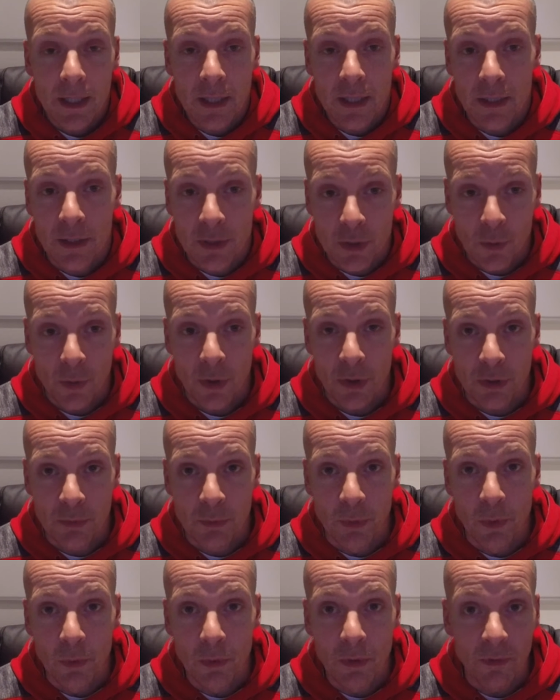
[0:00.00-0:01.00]
It's quite
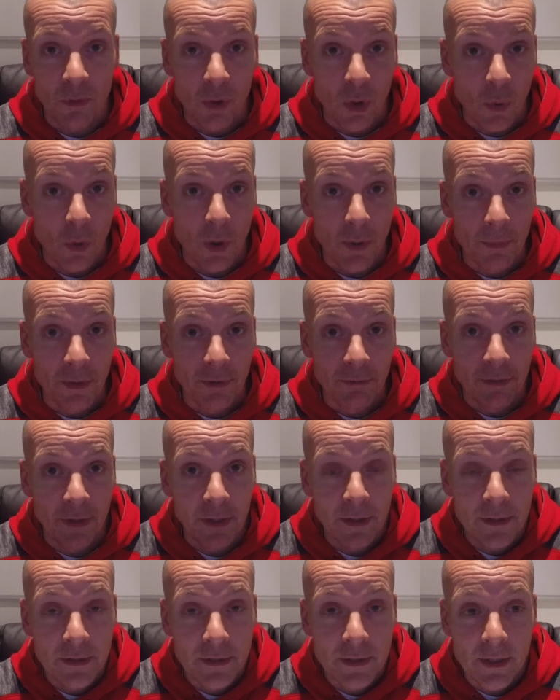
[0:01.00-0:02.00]
small, I've got quite big
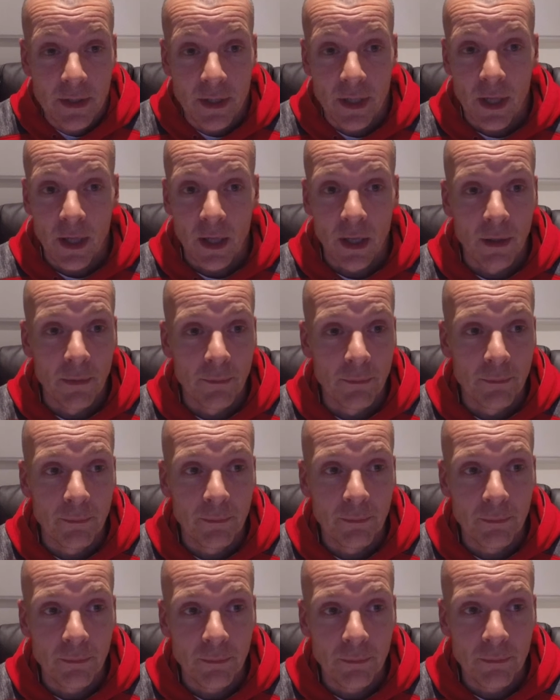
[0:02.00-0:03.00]
fingers,
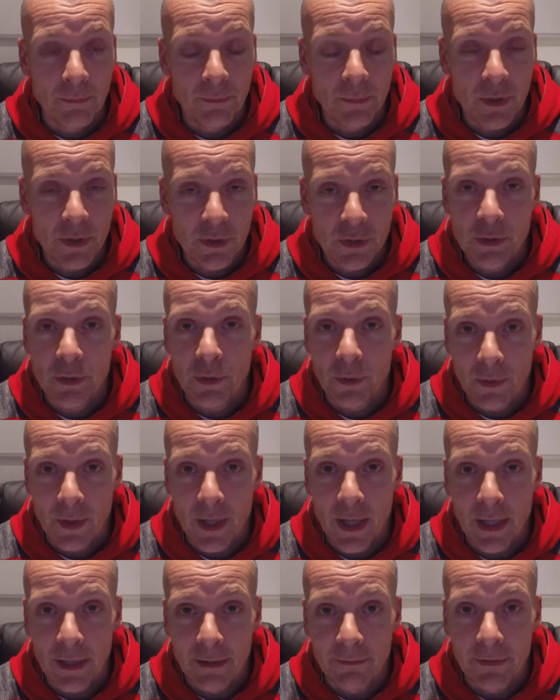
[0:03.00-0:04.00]
but I soon got the
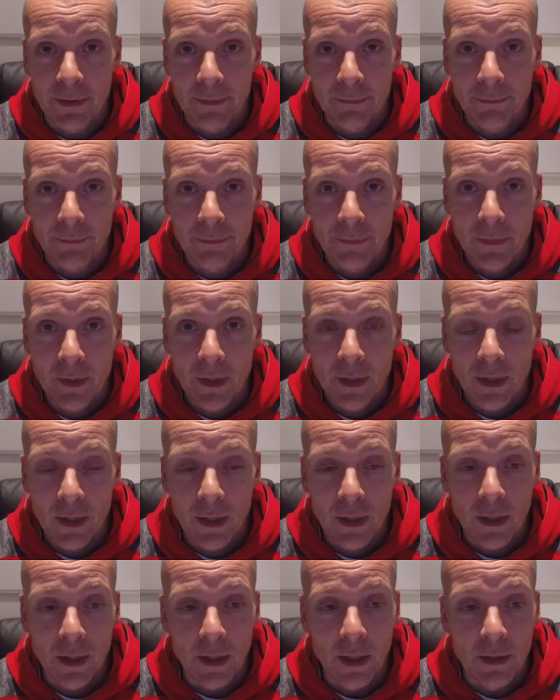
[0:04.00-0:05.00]
hang of it.
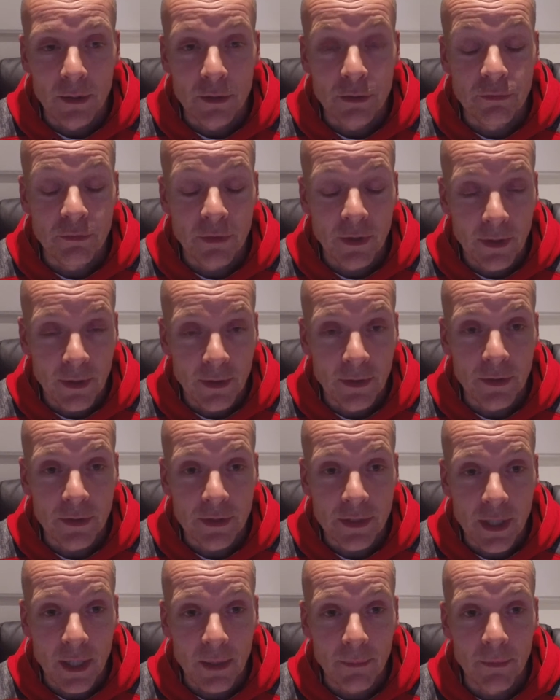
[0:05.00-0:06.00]
It's a very nice
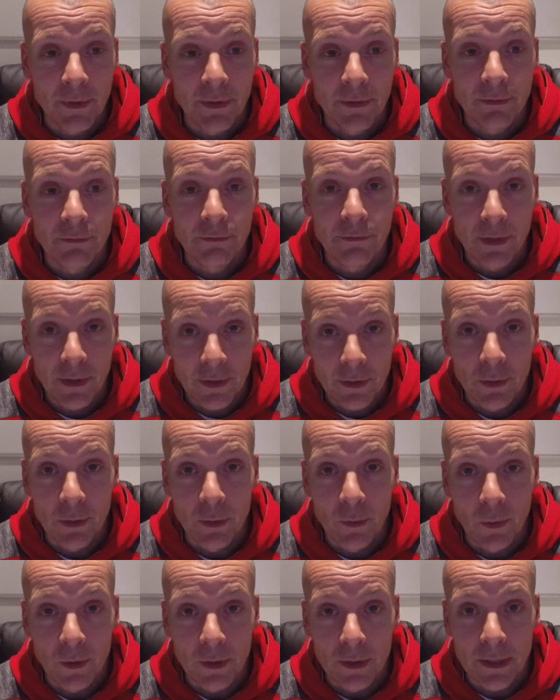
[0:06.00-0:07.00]
camera, very good
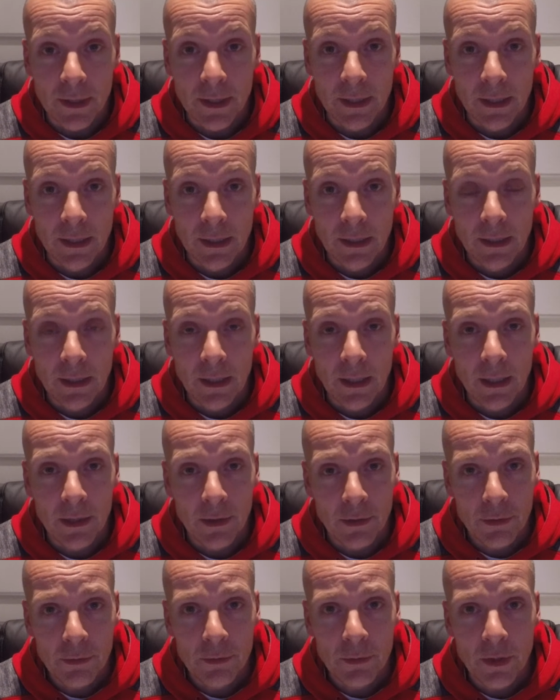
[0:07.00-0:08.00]
quality, and I
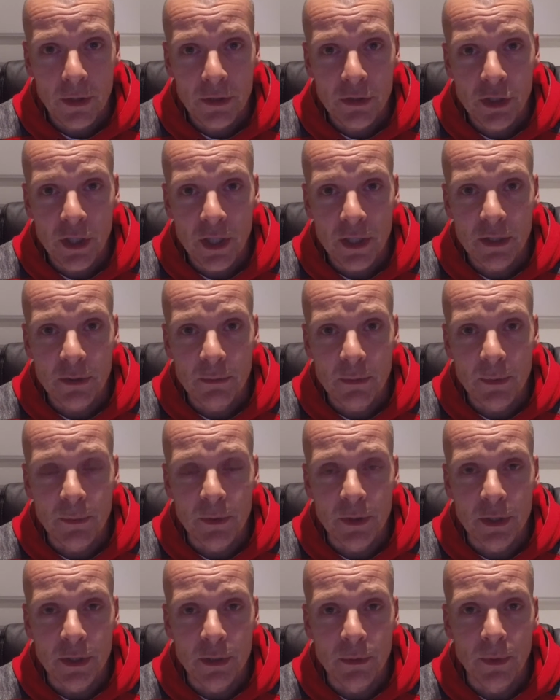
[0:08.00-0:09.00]
thought I'd share some
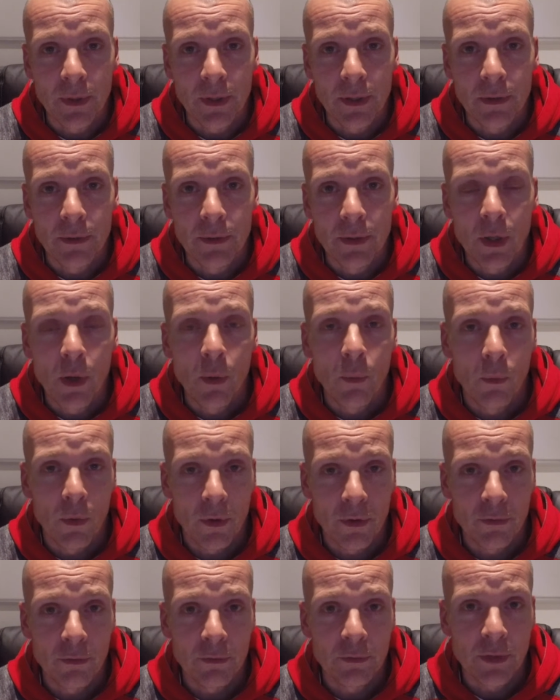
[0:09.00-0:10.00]
images with you what
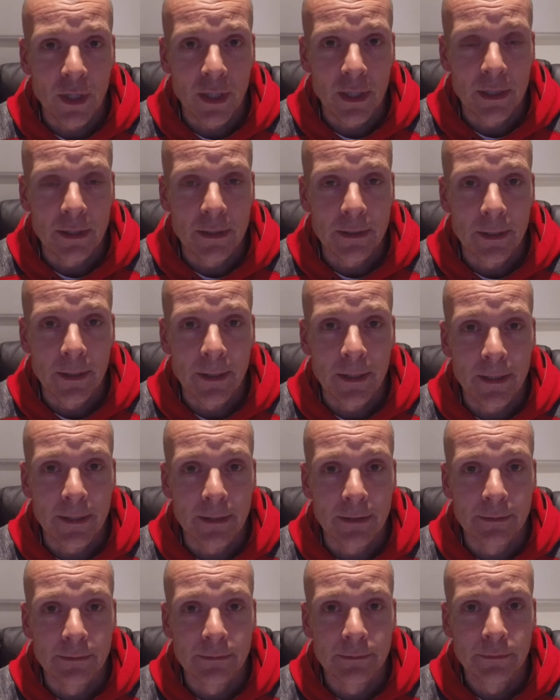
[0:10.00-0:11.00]
I've taken today.
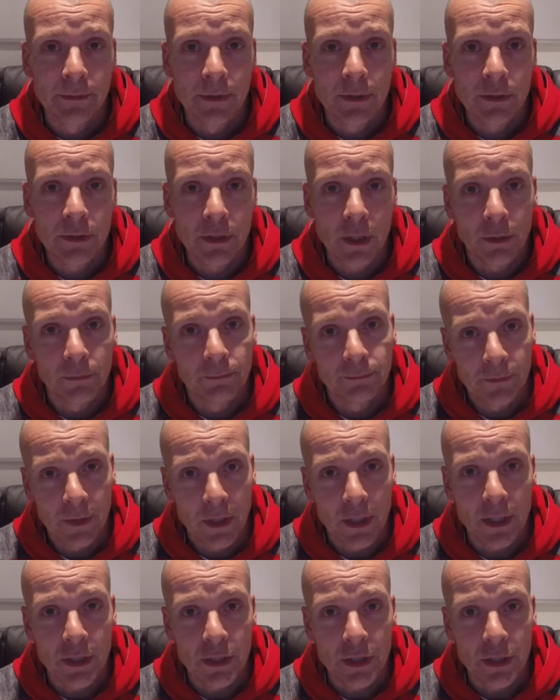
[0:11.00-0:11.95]
So let's